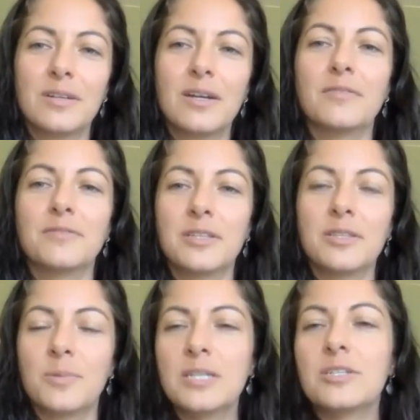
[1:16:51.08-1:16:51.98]
kapha in
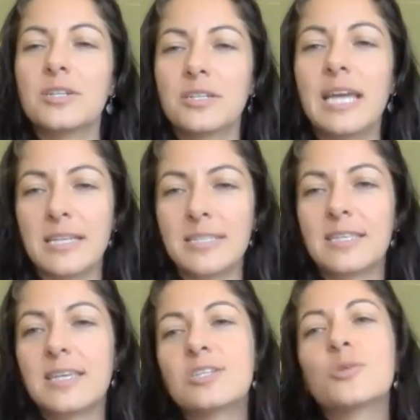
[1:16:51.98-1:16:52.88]
the winter.
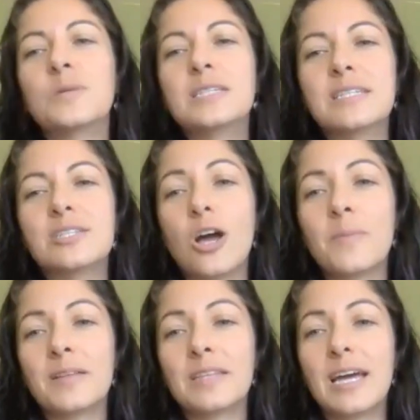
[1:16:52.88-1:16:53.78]
Yes. So we did talk
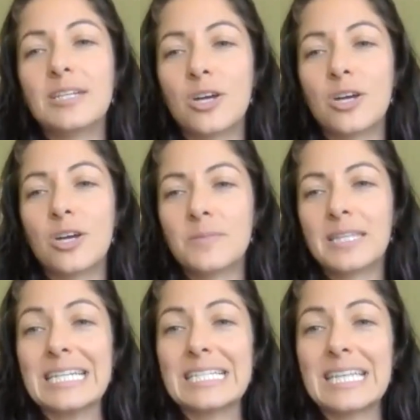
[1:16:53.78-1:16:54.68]
about that. I talked about
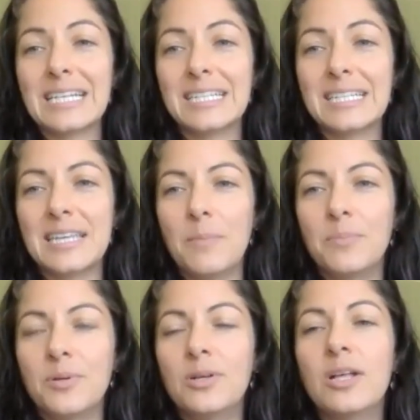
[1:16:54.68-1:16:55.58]
that exact
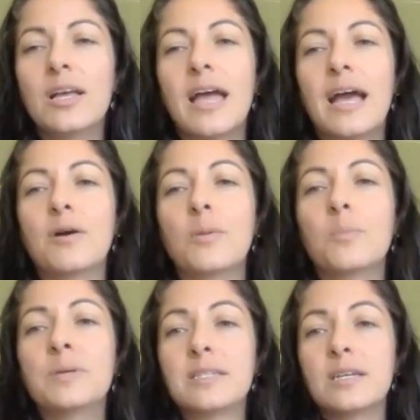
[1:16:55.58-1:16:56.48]
example, how
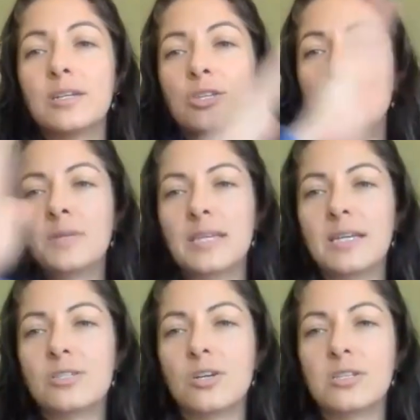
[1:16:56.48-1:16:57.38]
pitta
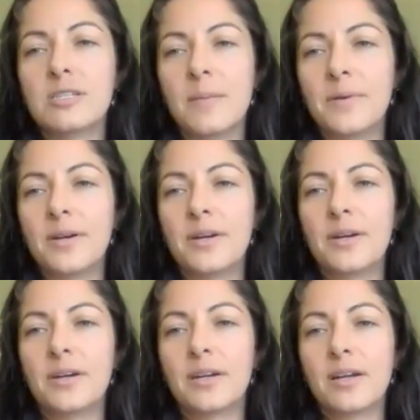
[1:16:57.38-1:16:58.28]
accumulates all
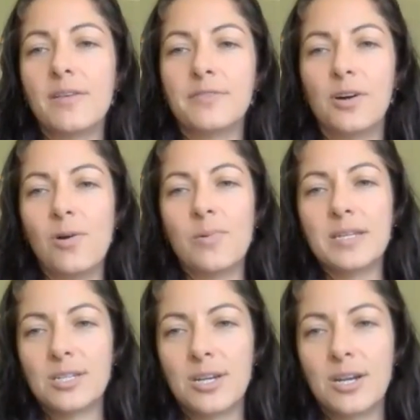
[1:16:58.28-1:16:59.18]
summer and kapha all
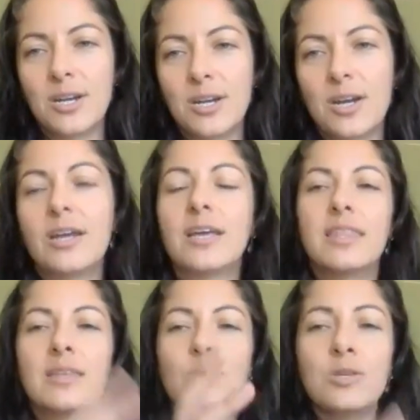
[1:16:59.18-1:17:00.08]
winter.
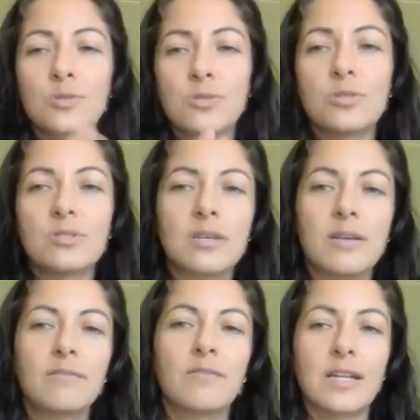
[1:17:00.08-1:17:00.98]
And then we use those
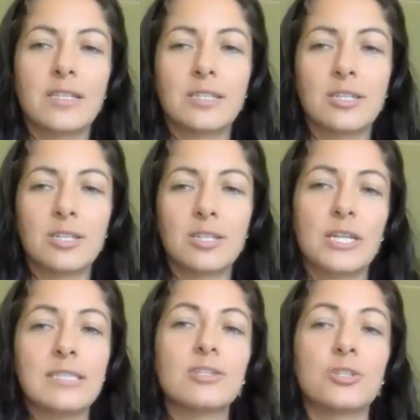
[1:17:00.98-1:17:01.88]
vata
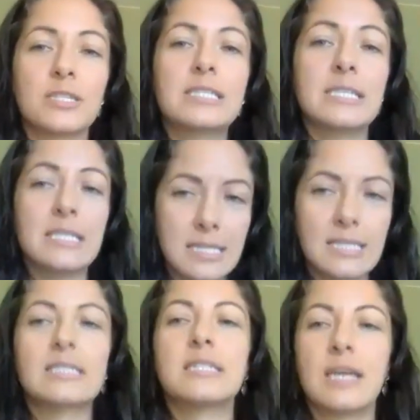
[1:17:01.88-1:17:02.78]
transitional
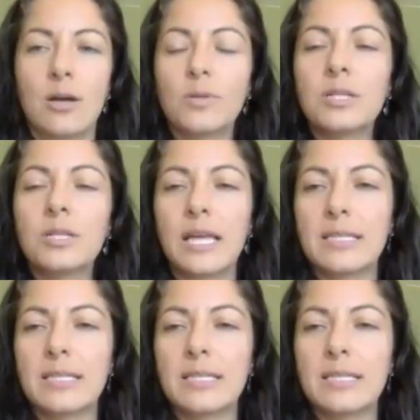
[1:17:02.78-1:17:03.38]
seasons to help